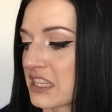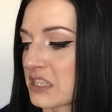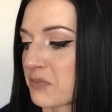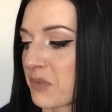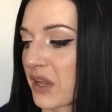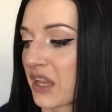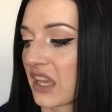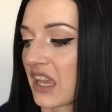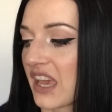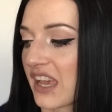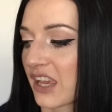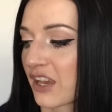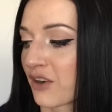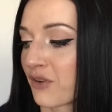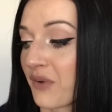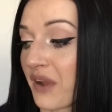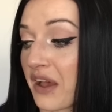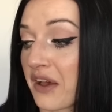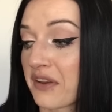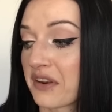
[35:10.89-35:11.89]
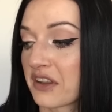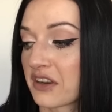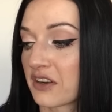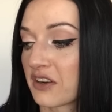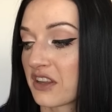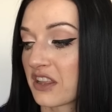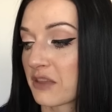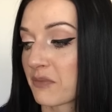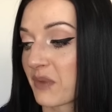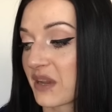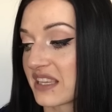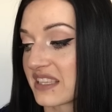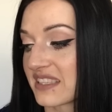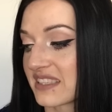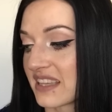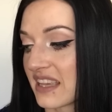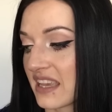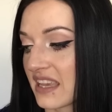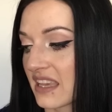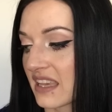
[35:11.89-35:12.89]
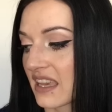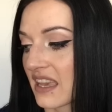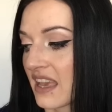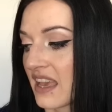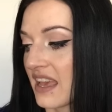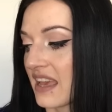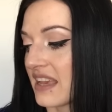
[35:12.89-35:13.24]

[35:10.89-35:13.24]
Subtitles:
It's been kicking around underneath my sink,